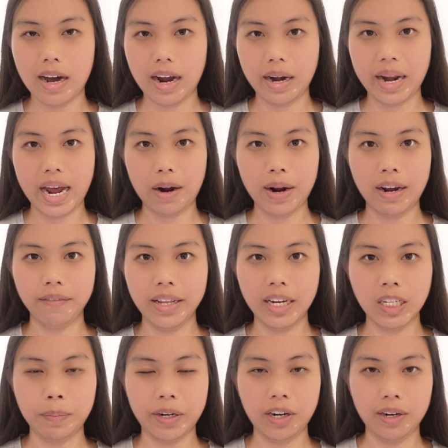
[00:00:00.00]
I now have the
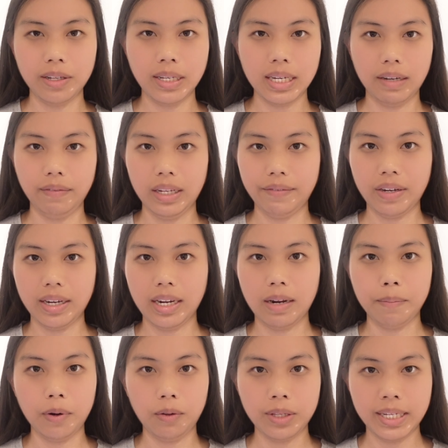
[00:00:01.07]
experience of living in
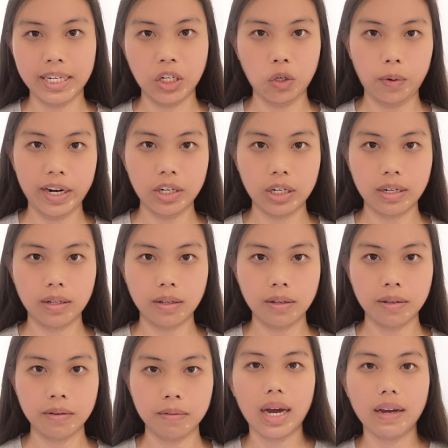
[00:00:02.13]
both
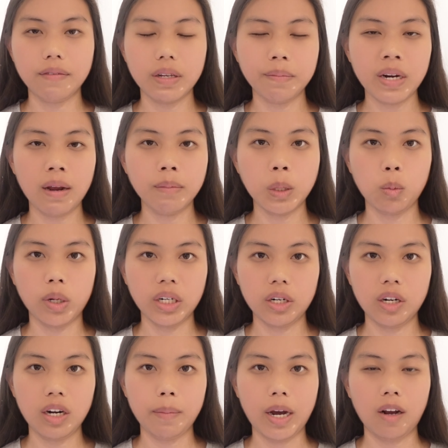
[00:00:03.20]
situations. I've sometimes
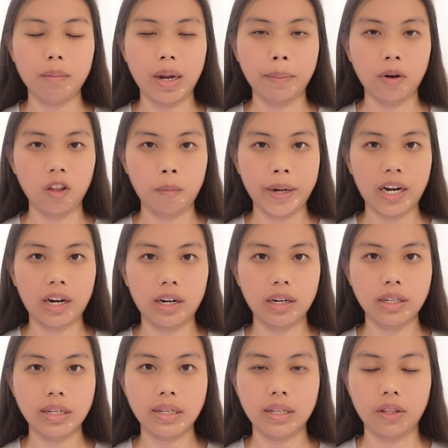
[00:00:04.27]
wondered about my birth
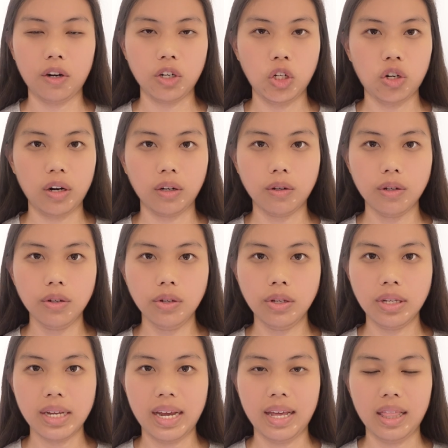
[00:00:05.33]
parents and their
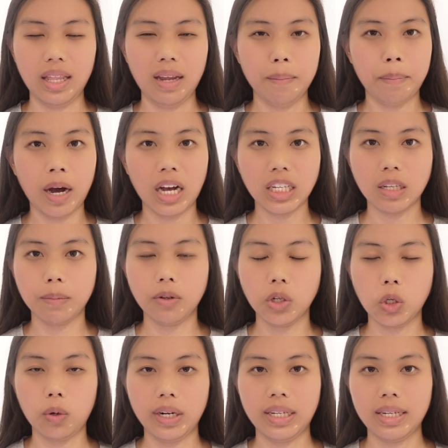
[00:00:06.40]
struggles and the impossible
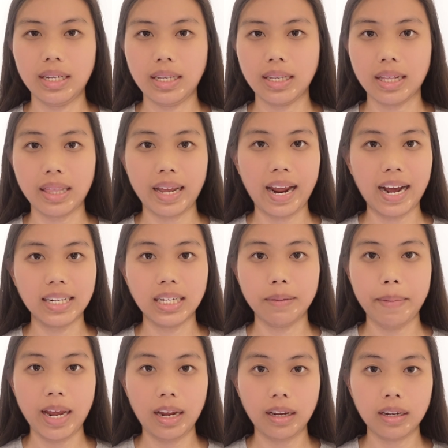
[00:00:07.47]
choices that they had to
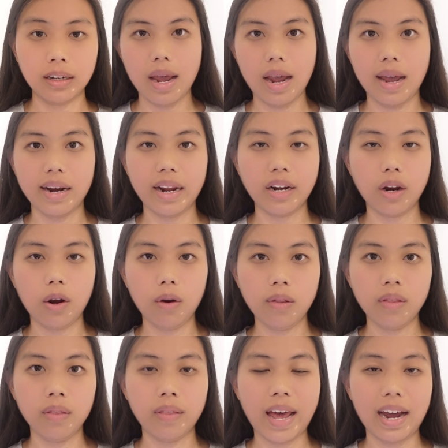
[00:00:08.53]
make. And I
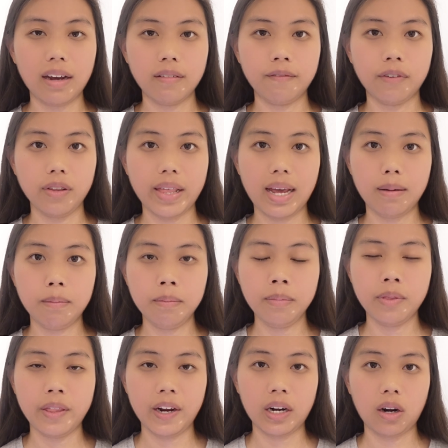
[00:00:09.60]
know that for them,
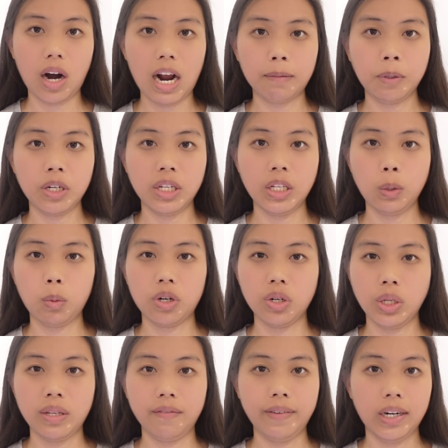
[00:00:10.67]
their options were
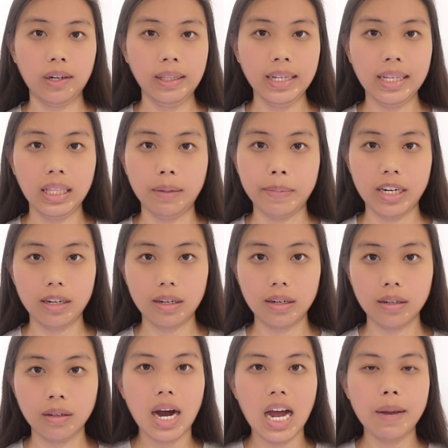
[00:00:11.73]
severely limited.
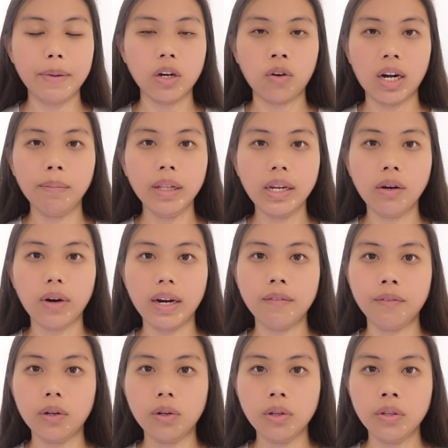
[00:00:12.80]
I'm incredibly
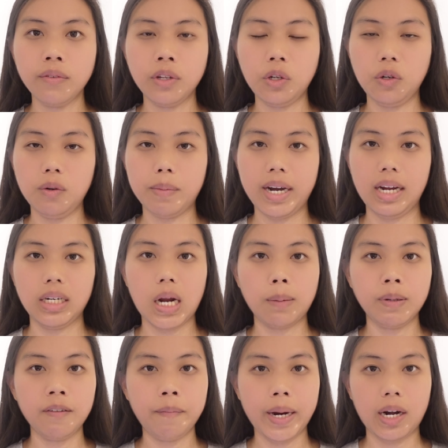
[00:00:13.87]
grateful to my
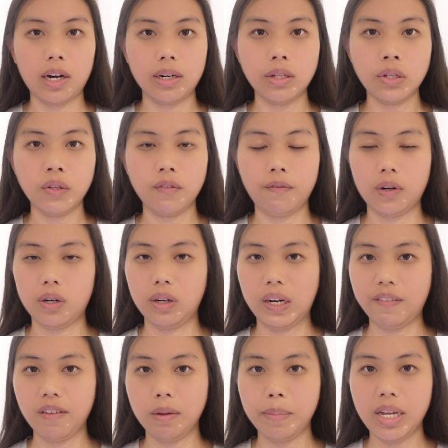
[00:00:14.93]
adoptive parents for
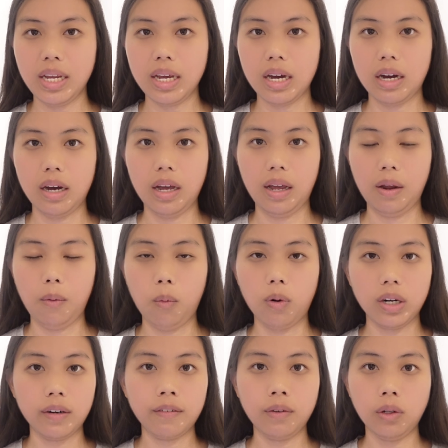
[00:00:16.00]
giving me a
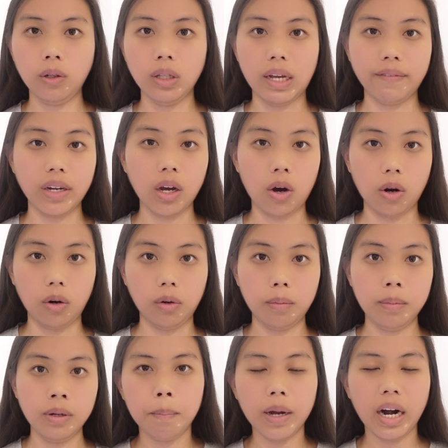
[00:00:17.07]
wonderful, loving
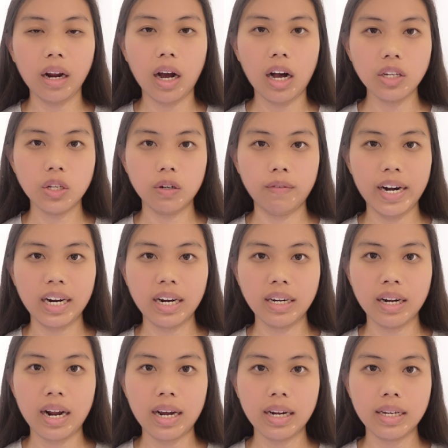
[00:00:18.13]
home, but I also
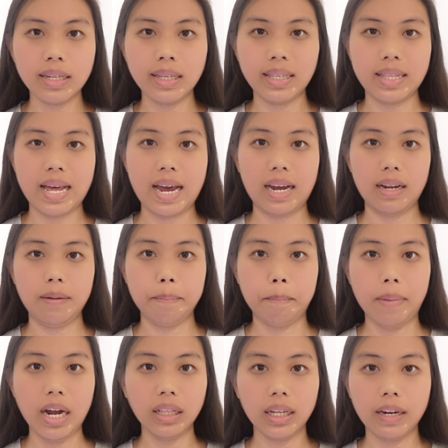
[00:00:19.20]
recognize that
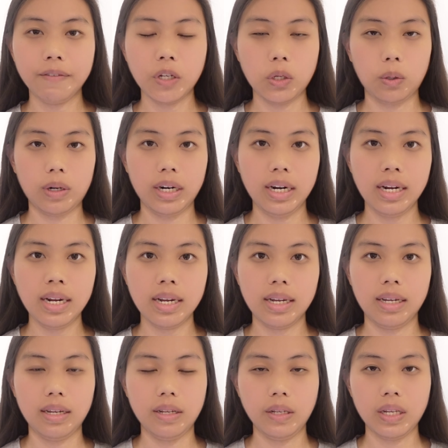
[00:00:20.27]
my life story
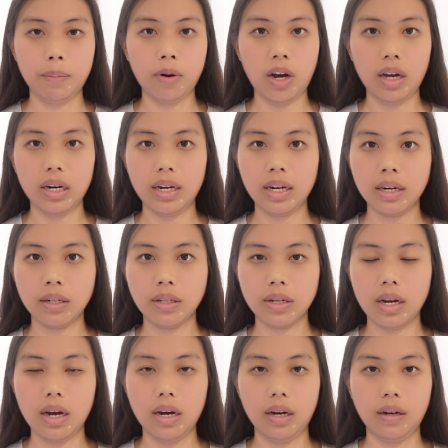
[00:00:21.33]
is a product
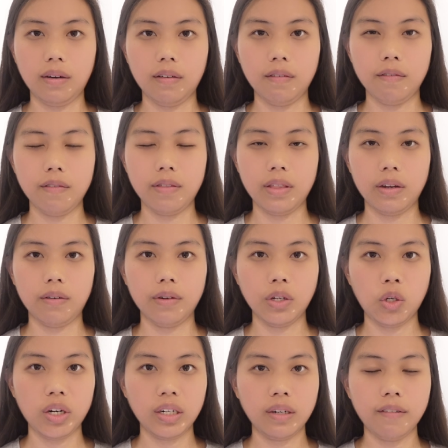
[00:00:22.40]
of the
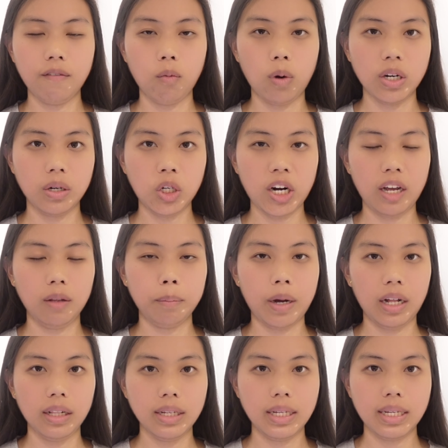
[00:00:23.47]
restrictive one-child
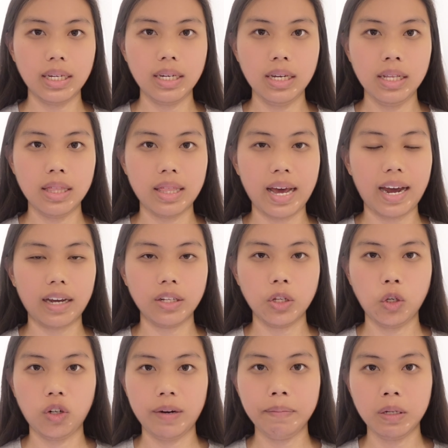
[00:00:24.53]
policy that
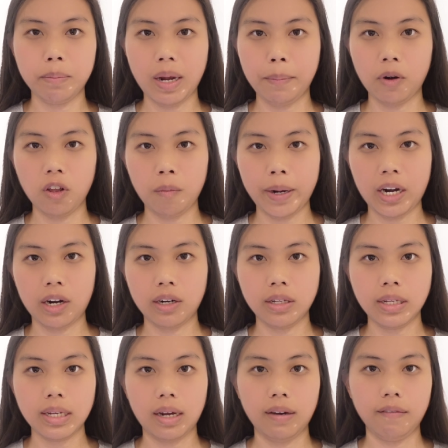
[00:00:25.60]
stripped my birth
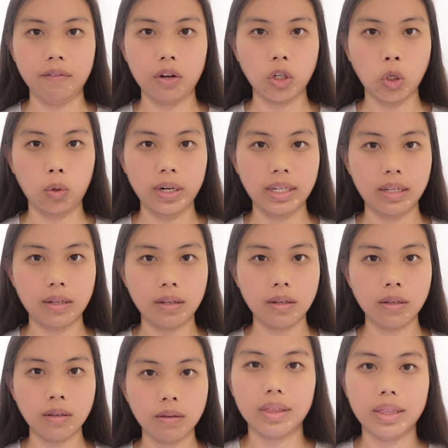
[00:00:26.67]
parents of their
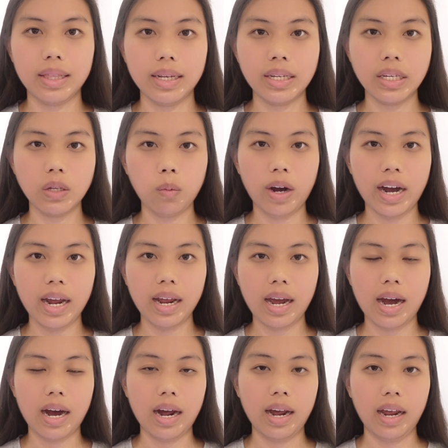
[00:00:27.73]
choices. This is why
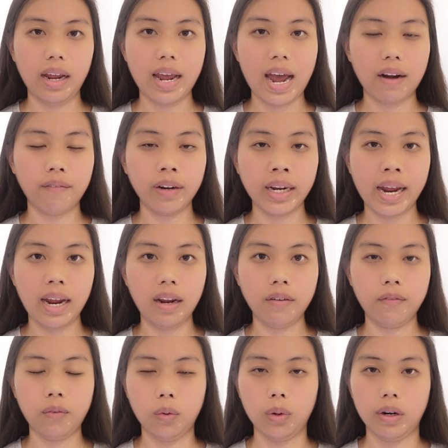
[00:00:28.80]
I advocate
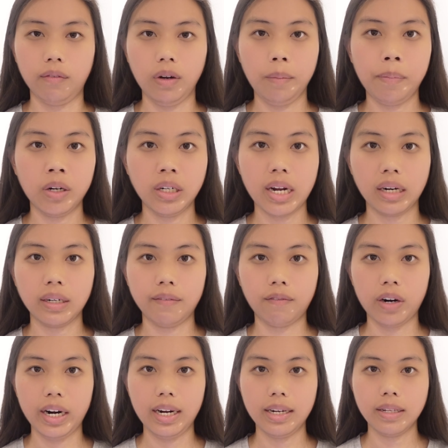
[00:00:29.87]
for reproductive
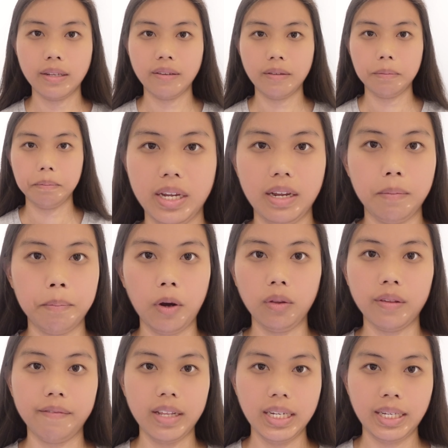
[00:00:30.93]
rights in both
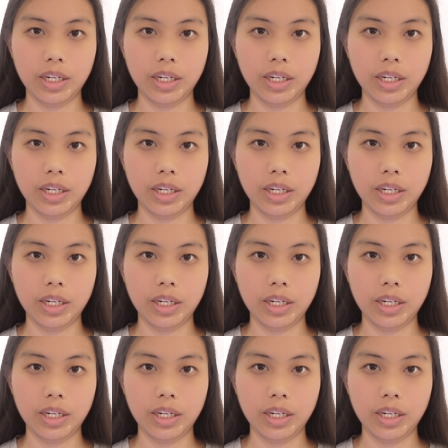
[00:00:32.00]
of these